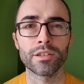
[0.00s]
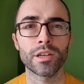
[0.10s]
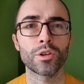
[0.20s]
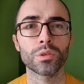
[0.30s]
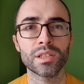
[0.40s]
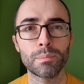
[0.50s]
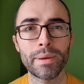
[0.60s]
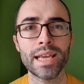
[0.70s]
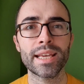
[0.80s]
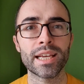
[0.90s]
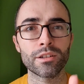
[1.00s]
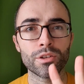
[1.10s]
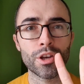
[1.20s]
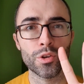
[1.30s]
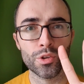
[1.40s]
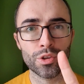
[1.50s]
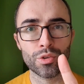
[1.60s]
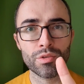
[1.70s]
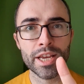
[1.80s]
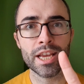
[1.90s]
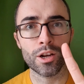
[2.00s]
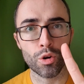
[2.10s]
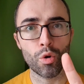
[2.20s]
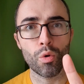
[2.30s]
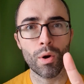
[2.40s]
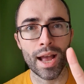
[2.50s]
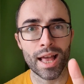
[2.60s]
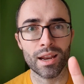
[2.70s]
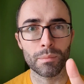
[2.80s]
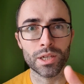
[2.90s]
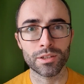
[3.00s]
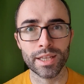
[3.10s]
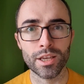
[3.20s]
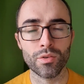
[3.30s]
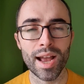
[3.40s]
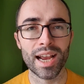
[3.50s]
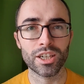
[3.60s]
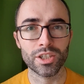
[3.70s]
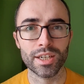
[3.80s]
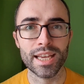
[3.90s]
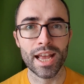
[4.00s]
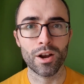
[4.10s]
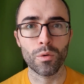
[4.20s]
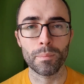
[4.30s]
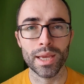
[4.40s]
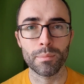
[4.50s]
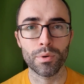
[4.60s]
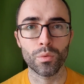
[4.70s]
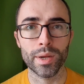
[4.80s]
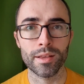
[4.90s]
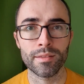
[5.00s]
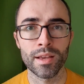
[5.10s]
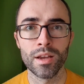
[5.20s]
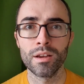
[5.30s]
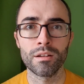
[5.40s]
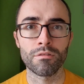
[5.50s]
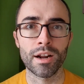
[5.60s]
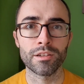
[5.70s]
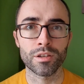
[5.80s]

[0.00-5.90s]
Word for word: So you're speaking to those three core elements that you actually help people with, right?